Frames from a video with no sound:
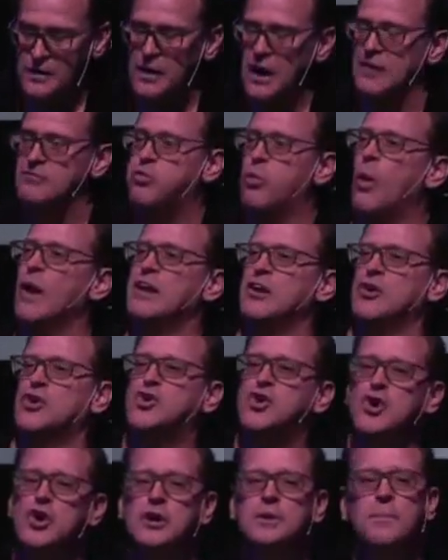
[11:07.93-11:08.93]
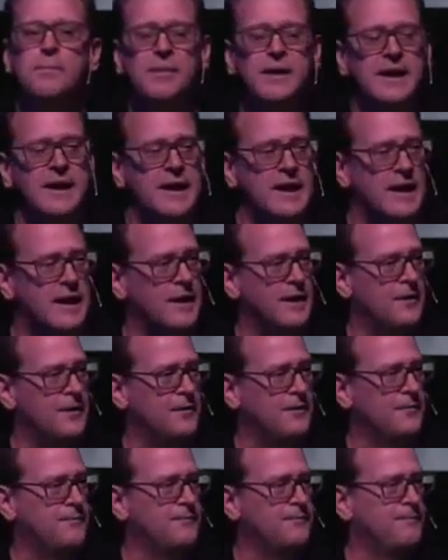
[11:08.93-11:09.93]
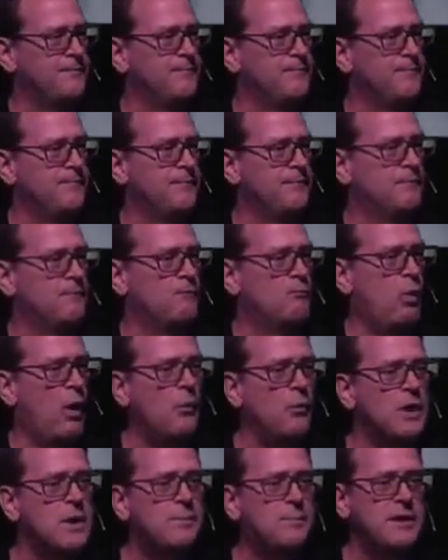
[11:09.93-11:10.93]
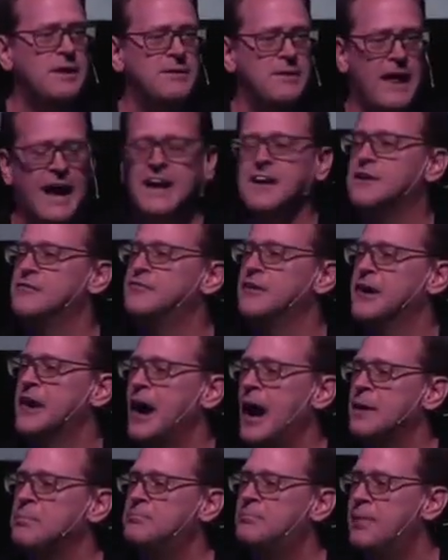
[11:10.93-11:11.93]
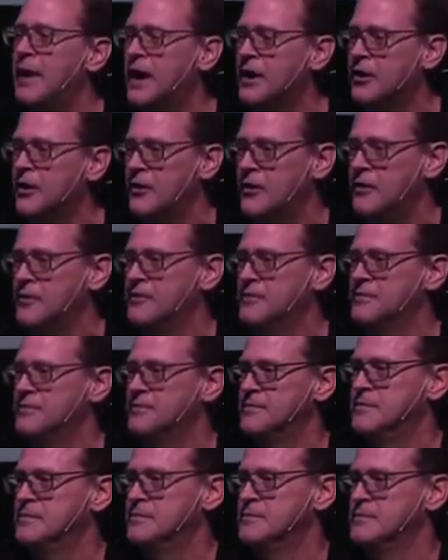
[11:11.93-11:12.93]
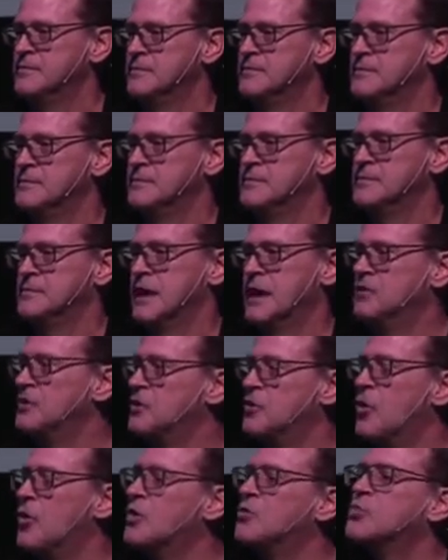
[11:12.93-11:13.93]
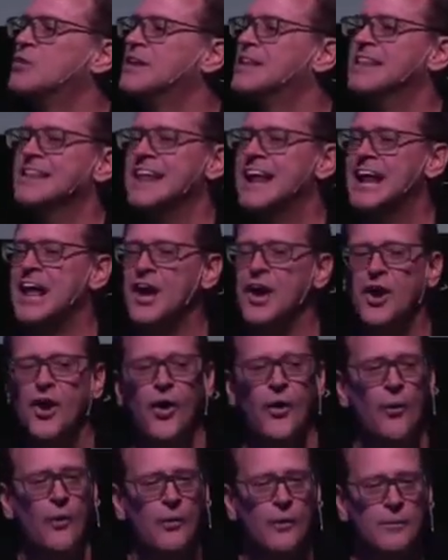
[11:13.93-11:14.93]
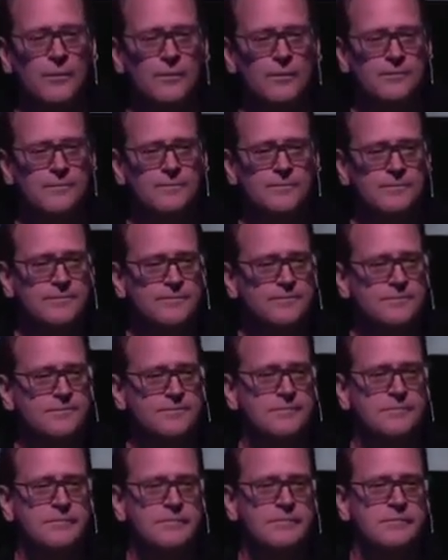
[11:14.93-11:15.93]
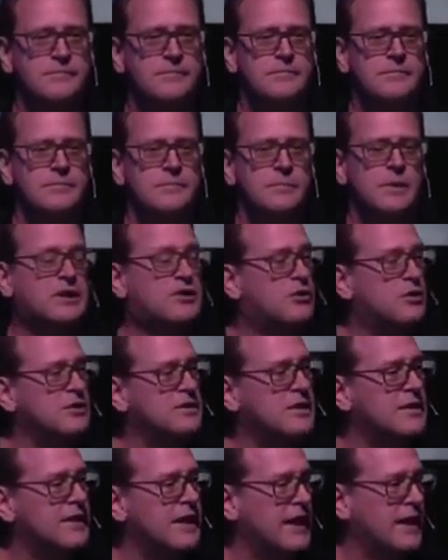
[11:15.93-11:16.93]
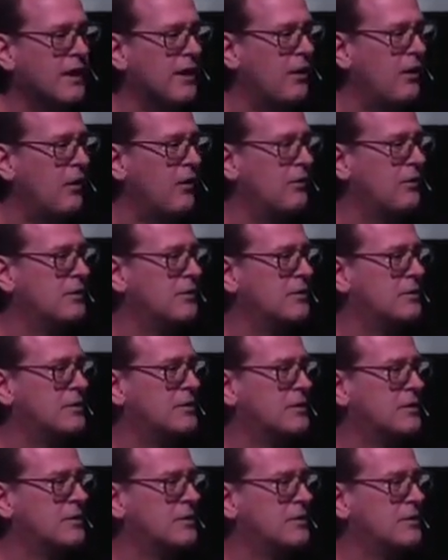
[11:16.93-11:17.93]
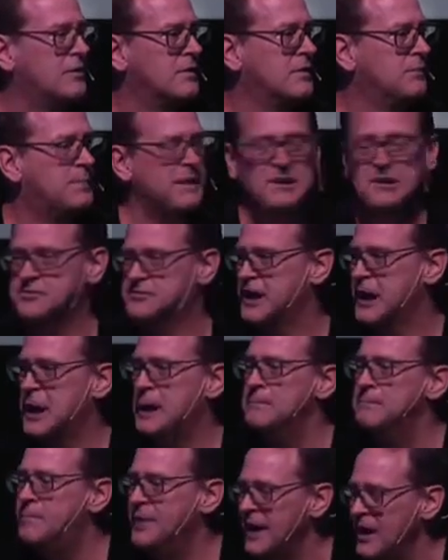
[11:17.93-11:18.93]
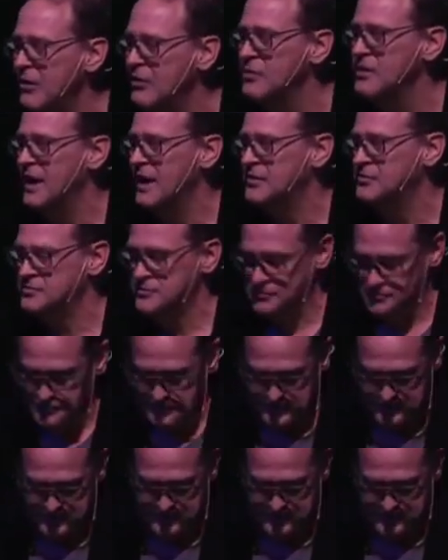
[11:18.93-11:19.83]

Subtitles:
of what it could be. What would it be like if it got better? And the Lord wouldn't let it go. We couldn't let it go because it compelled us.